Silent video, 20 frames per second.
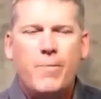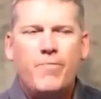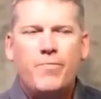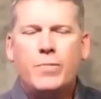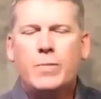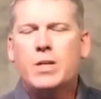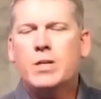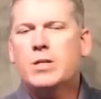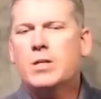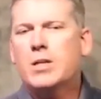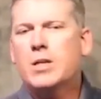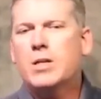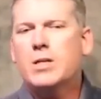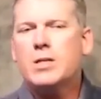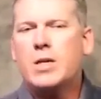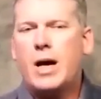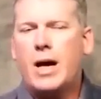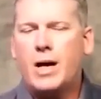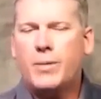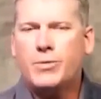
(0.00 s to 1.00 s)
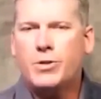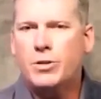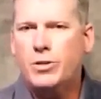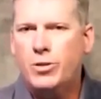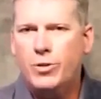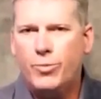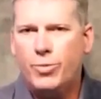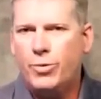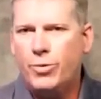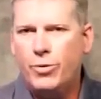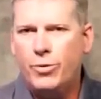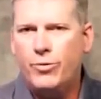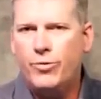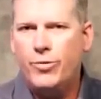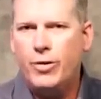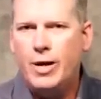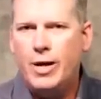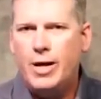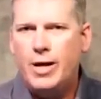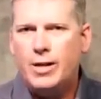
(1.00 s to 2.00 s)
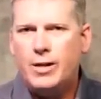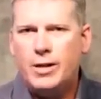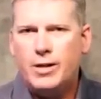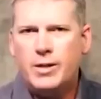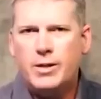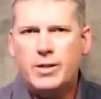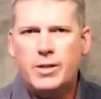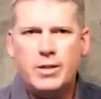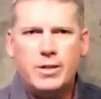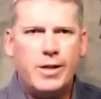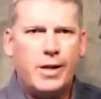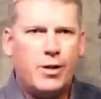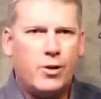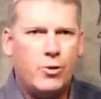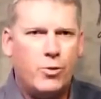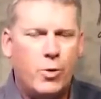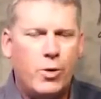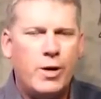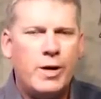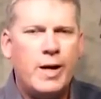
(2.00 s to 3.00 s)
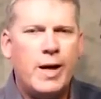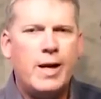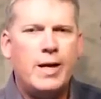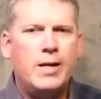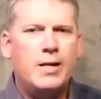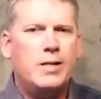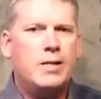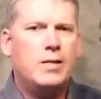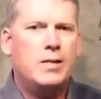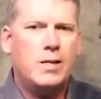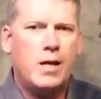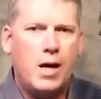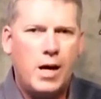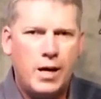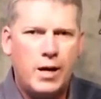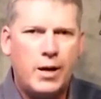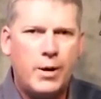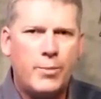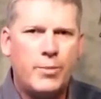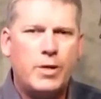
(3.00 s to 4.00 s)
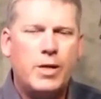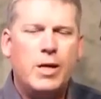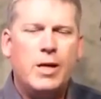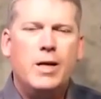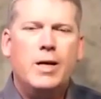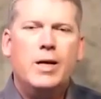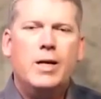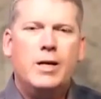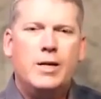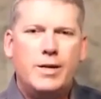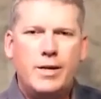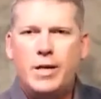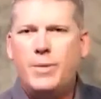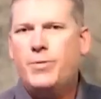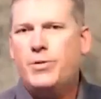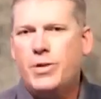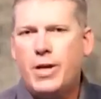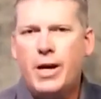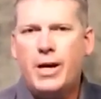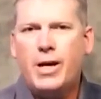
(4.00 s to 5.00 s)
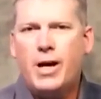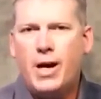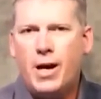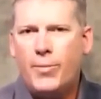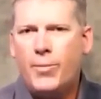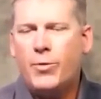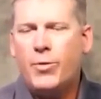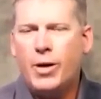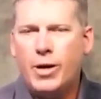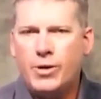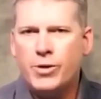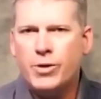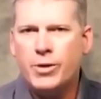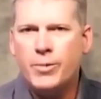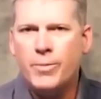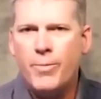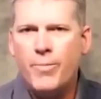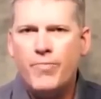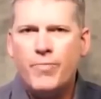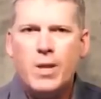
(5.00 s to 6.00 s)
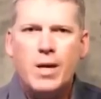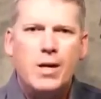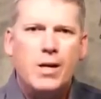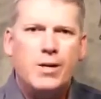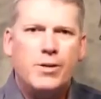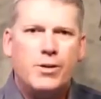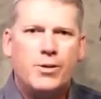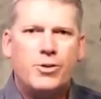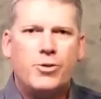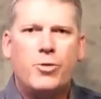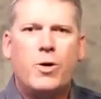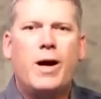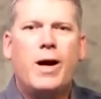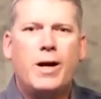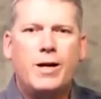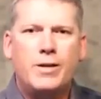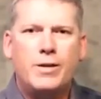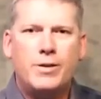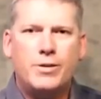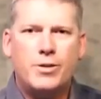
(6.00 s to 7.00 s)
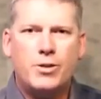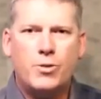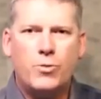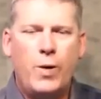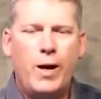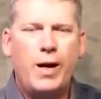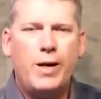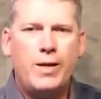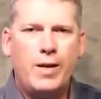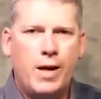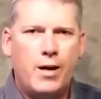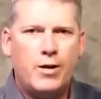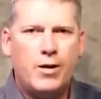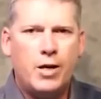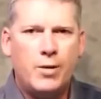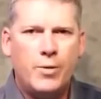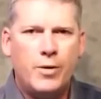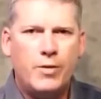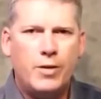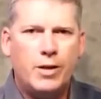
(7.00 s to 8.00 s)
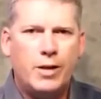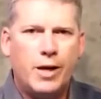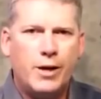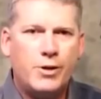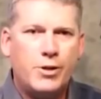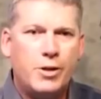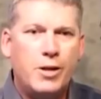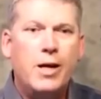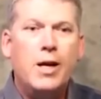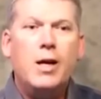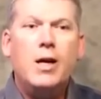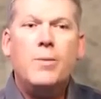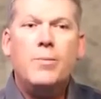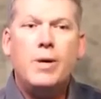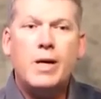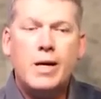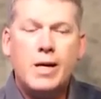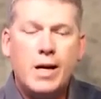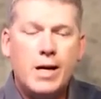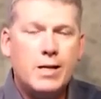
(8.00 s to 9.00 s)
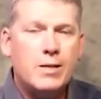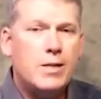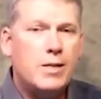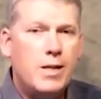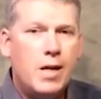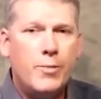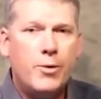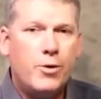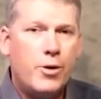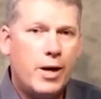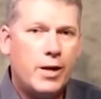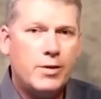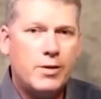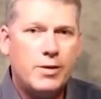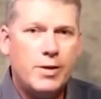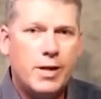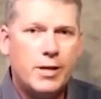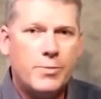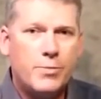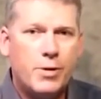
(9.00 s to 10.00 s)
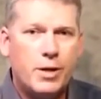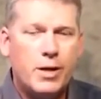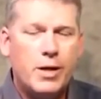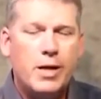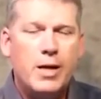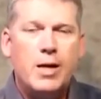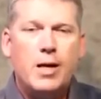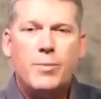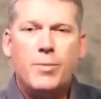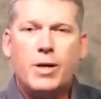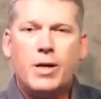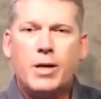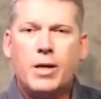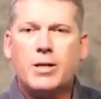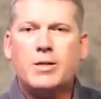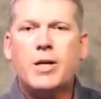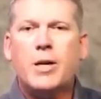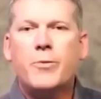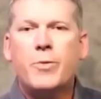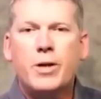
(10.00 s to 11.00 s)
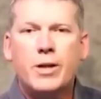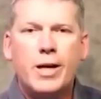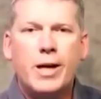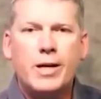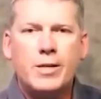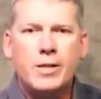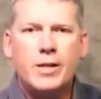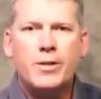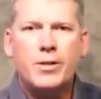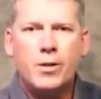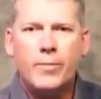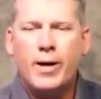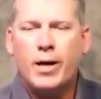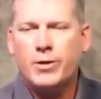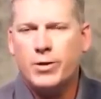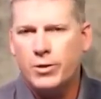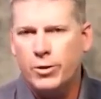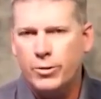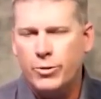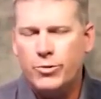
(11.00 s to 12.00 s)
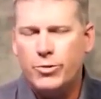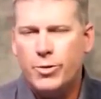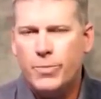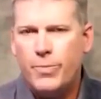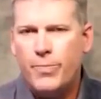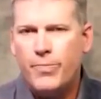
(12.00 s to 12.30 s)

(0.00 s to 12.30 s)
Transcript: this is absolute proof that this is a coordinated, timed, deep state operation to try to sway the outcome of the election, because the Democrats are desperate, because they realize that they're about to lose.